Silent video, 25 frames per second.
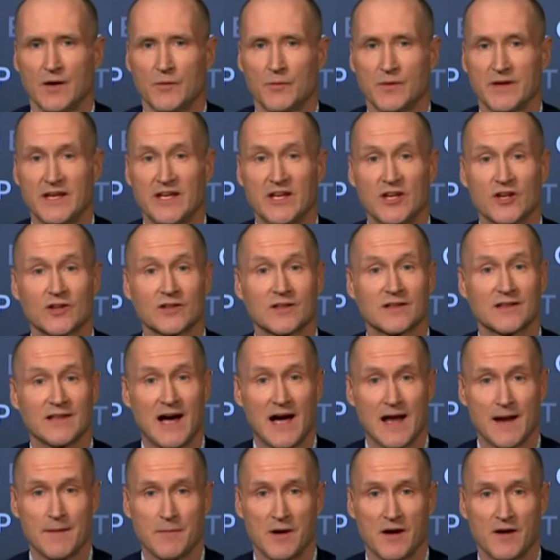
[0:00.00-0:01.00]
We hear a
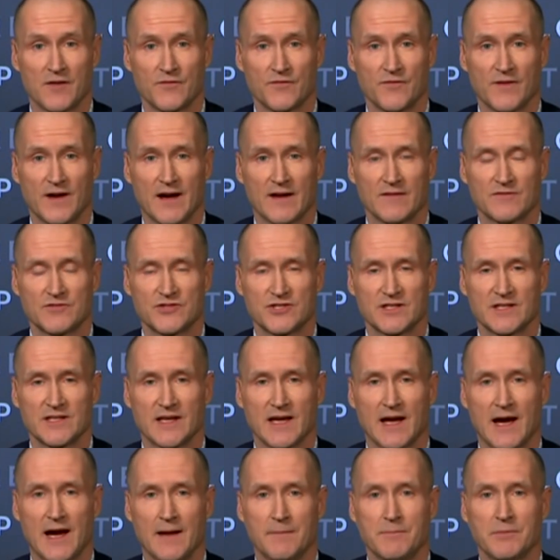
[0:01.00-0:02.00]
lot about
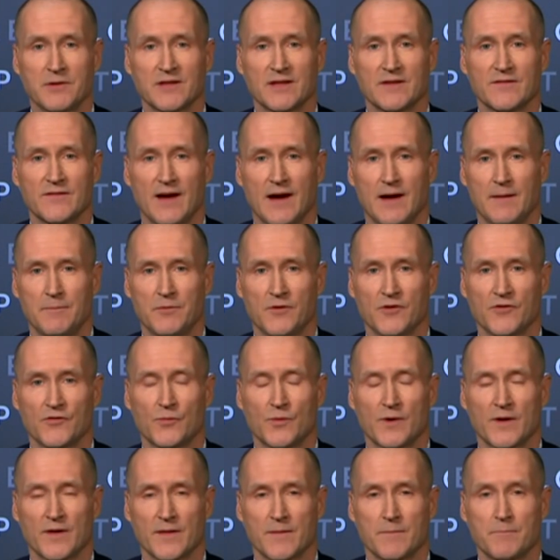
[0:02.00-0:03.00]
5G. I believe Apple is
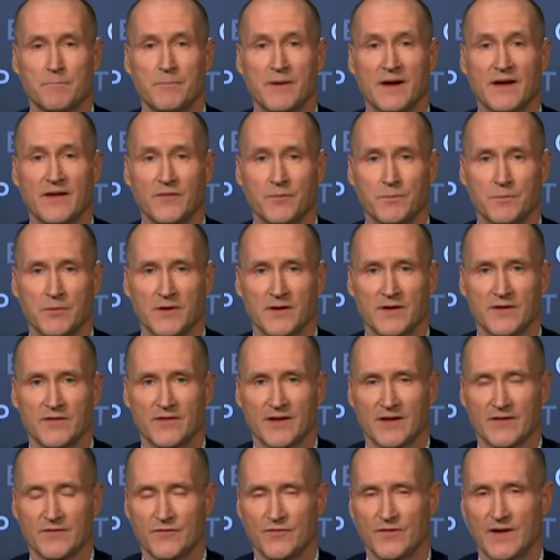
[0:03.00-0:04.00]
one of the best plays
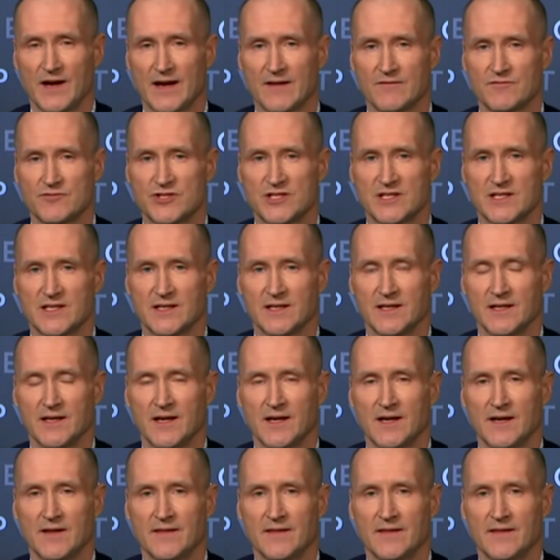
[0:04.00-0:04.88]
on 5G.